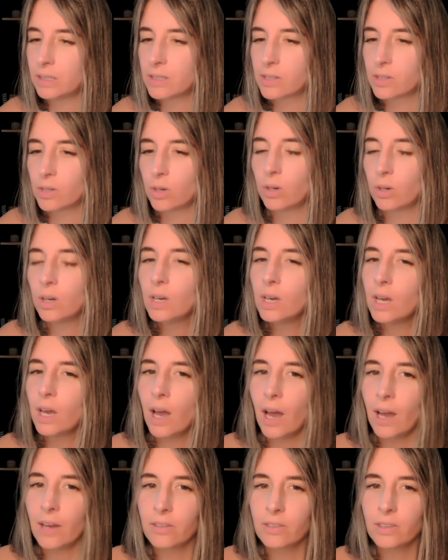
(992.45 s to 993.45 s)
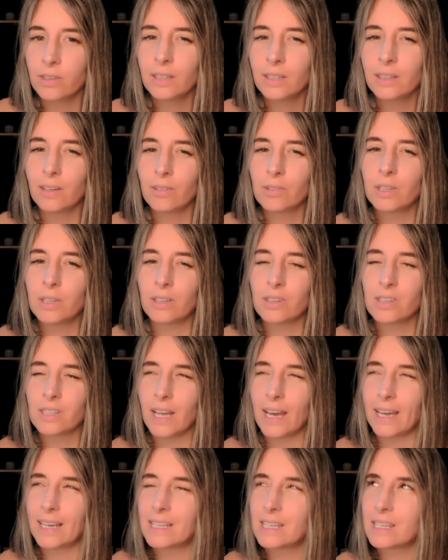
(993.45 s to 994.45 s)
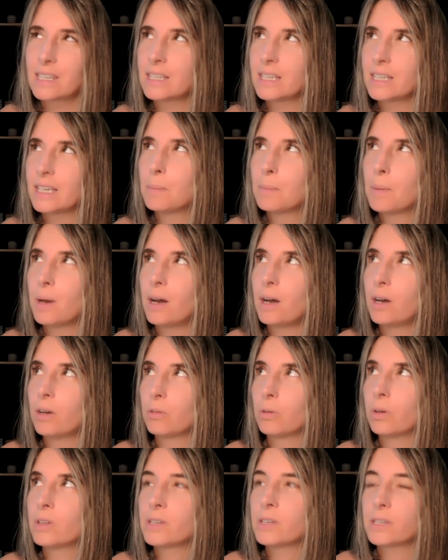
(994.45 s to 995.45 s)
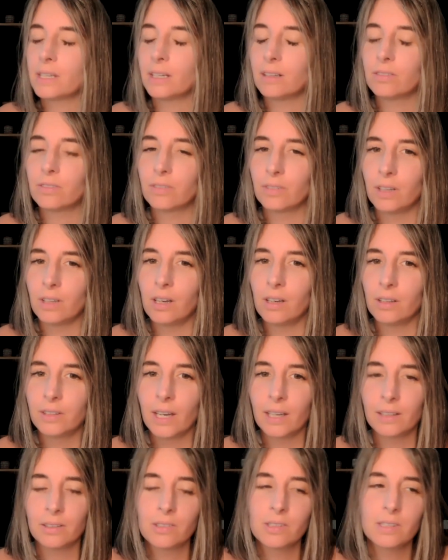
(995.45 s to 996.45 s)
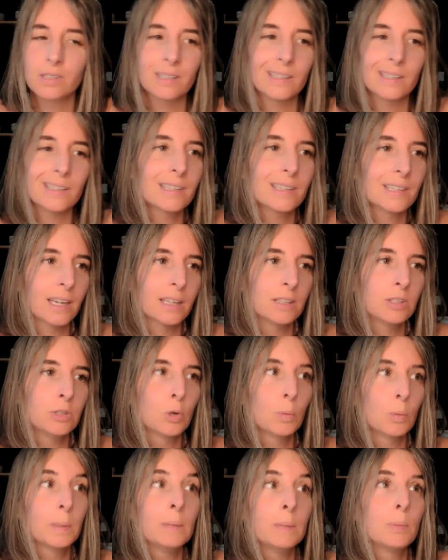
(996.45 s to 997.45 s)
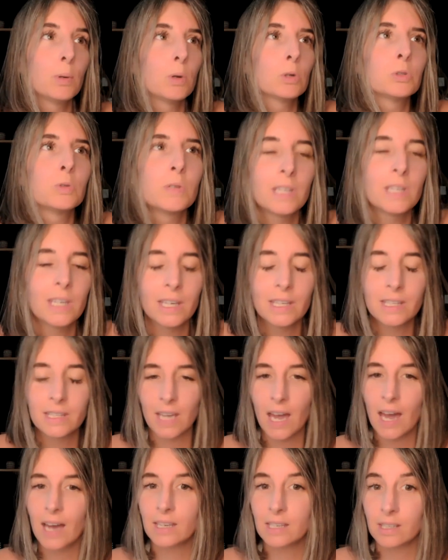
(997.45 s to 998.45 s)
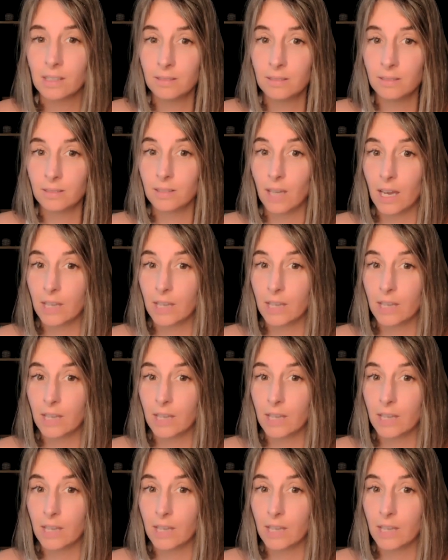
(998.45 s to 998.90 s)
So I think now there's like stigma around self-diagnosis and, people using it as a